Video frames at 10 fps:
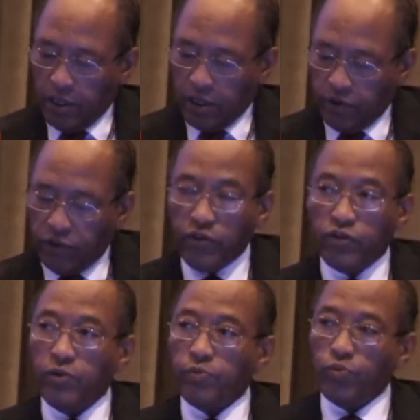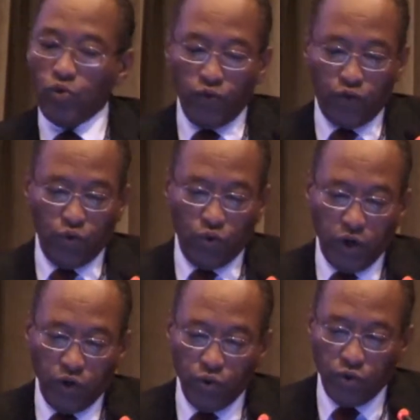systems move to a
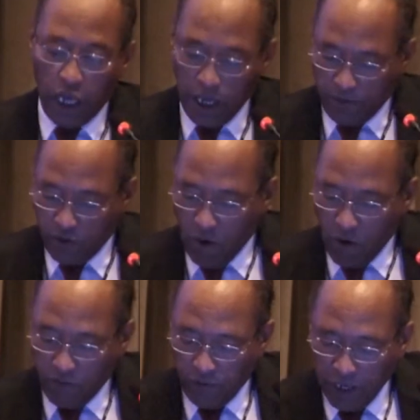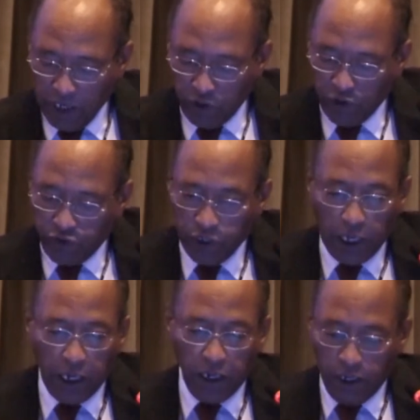new types of teaching
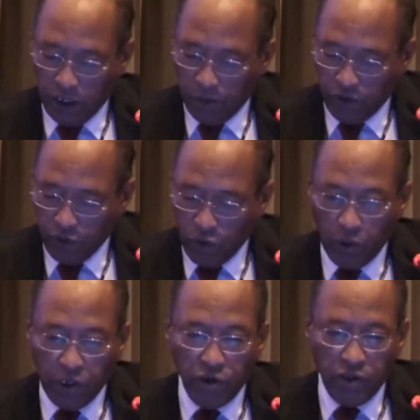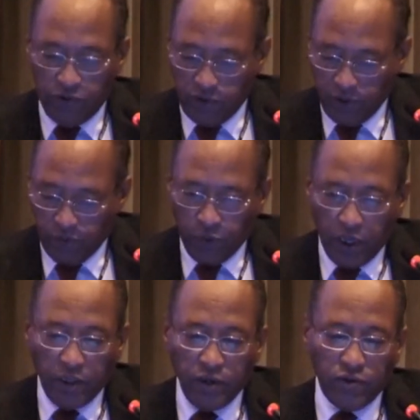and learning methodologies.
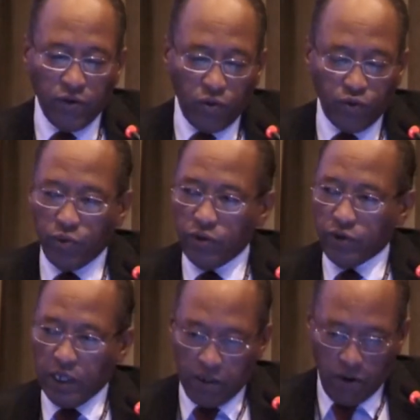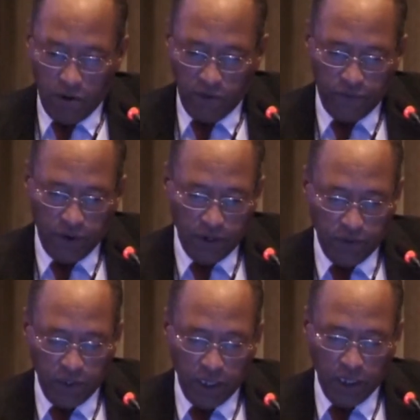This is also a result of
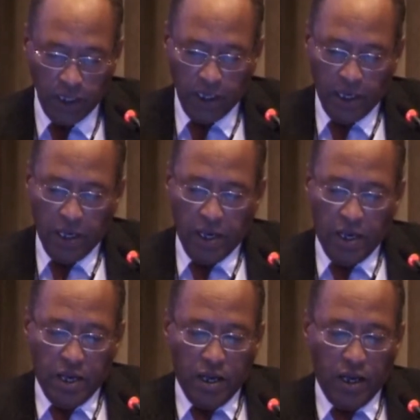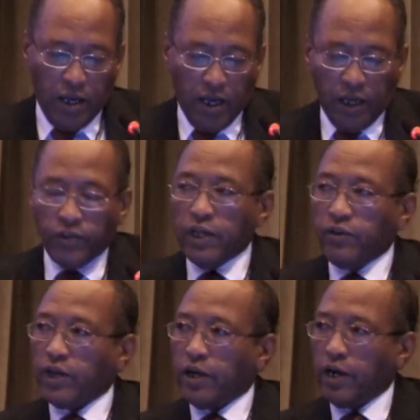the, there
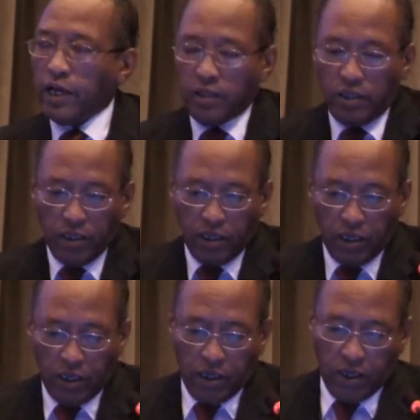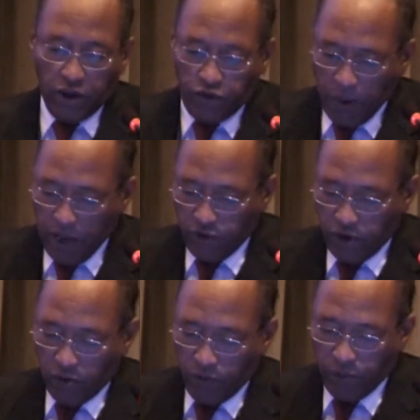is a great
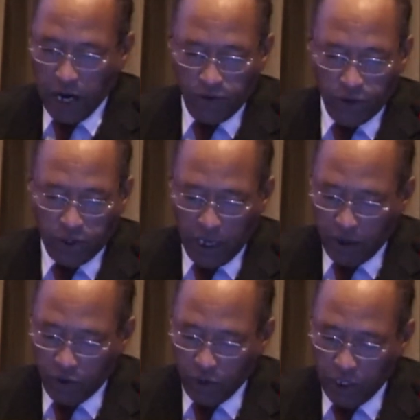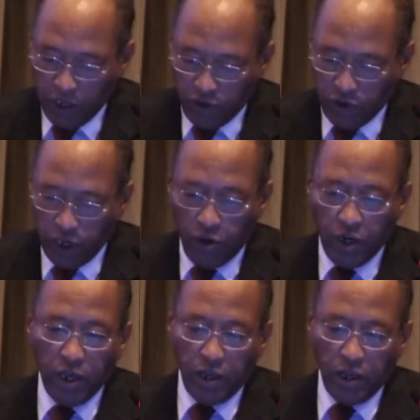expansion of private higher education,